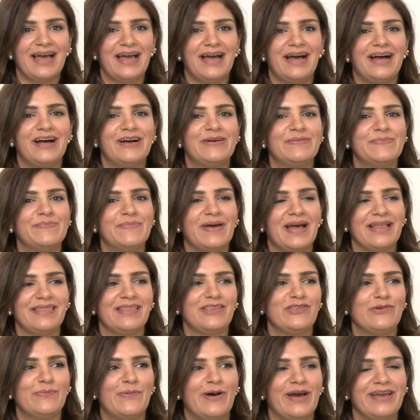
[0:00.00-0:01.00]
at
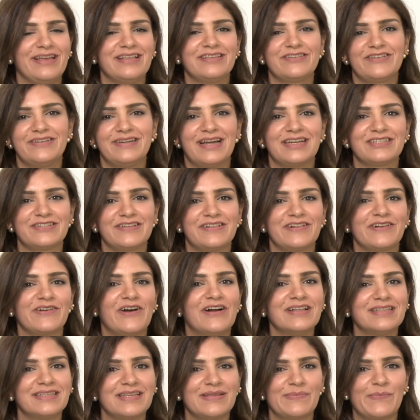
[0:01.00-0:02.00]
the Dubai International
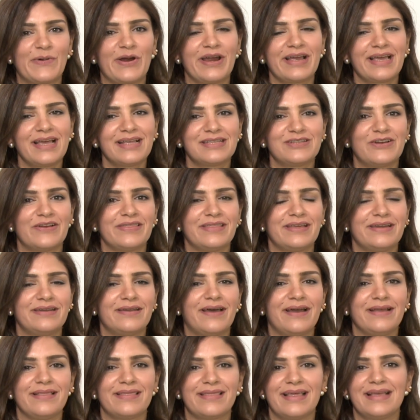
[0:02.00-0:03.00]
Content Market on the
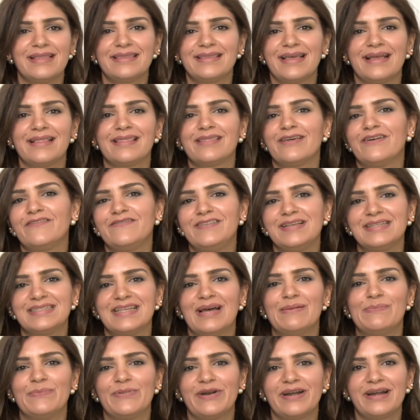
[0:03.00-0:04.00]
9th and 10th of
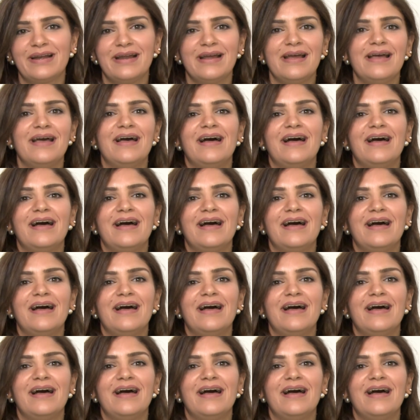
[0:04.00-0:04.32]
December.